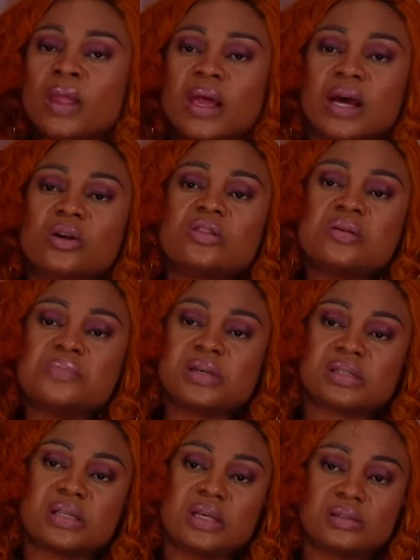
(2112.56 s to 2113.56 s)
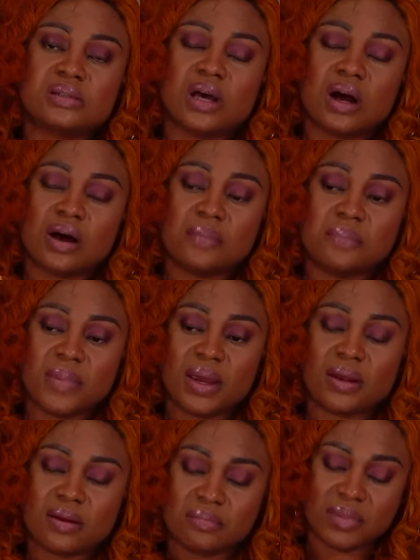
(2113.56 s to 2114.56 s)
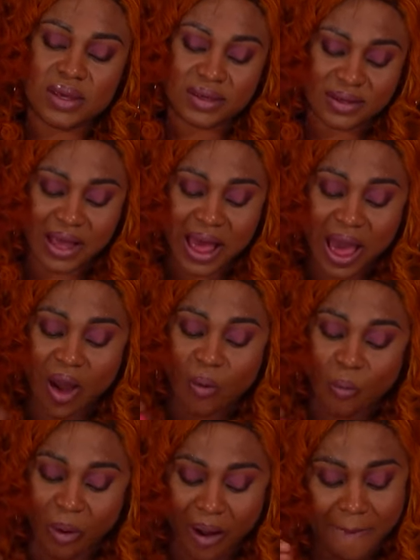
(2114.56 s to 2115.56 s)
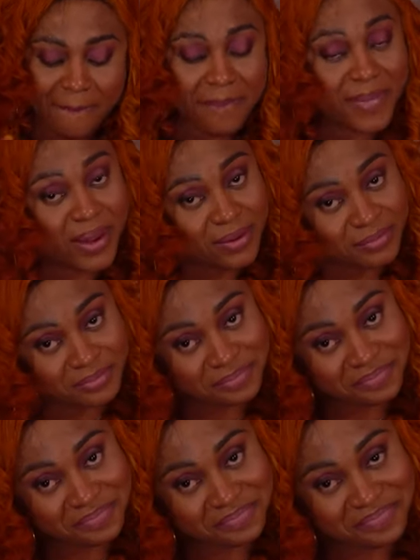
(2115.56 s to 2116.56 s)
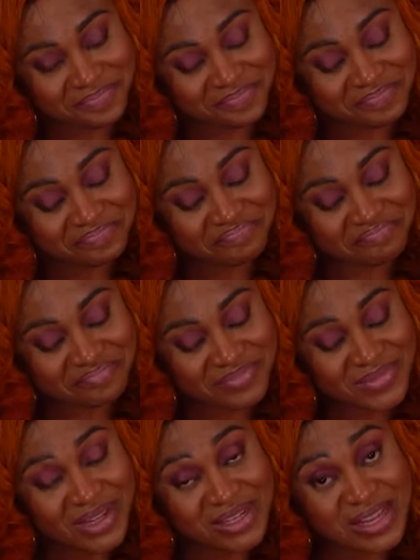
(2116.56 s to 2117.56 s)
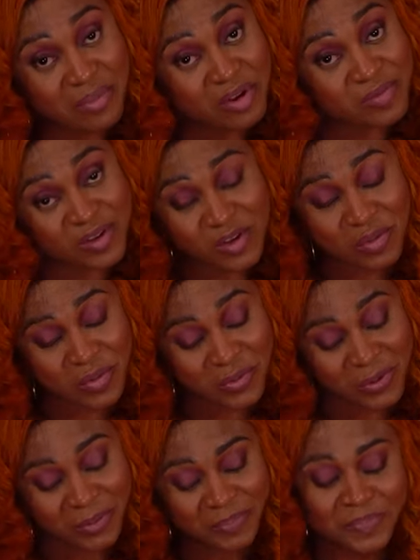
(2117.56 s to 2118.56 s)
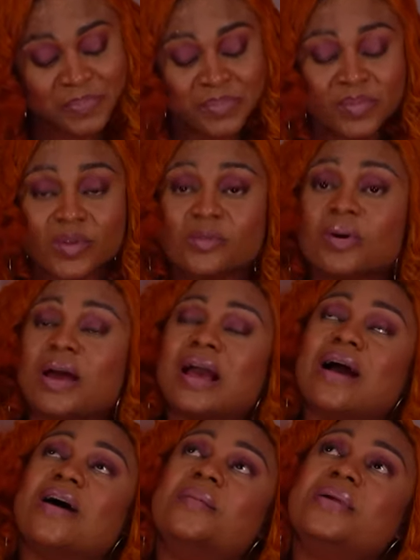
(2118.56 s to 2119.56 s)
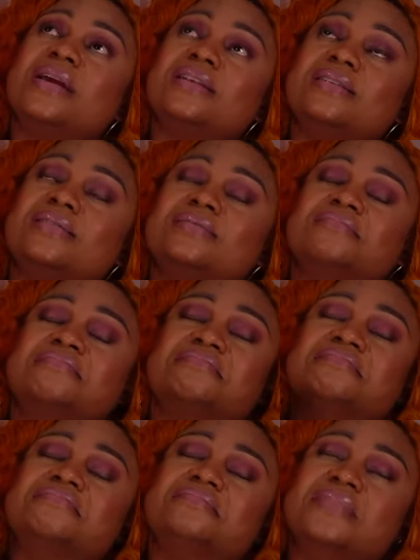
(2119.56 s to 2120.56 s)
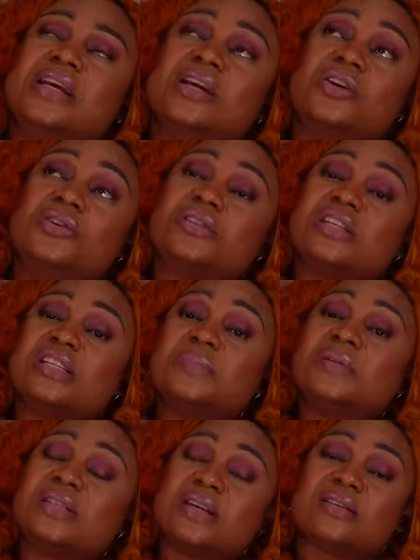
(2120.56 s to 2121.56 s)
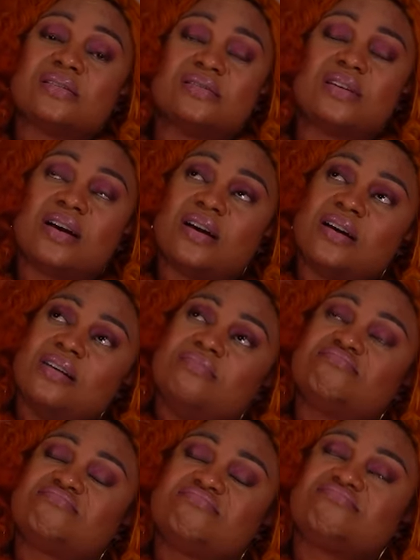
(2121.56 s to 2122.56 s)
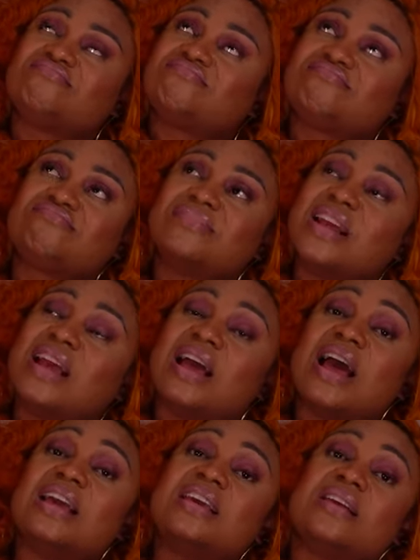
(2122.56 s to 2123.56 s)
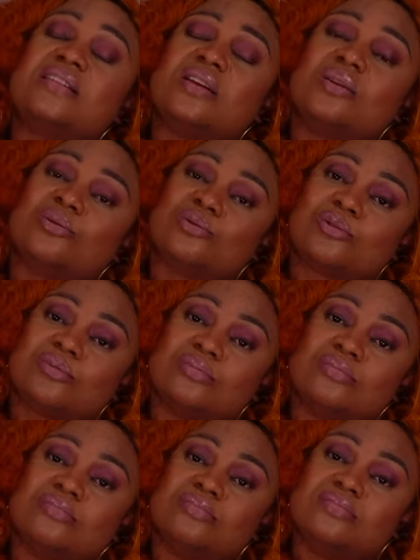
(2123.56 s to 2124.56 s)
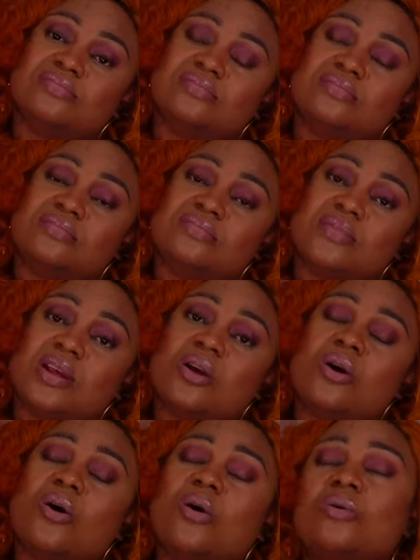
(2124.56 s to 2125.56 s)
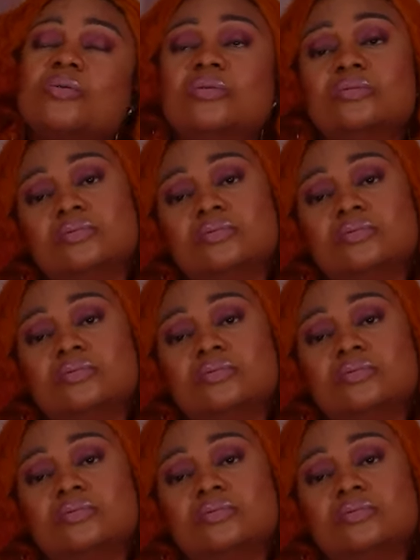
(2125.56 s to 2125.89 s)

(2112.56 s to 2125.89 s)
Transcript: another mistake our men make, our men. See, I'm expecting people, right? Our men. You see this mistake? I hear it a lot. Uncle,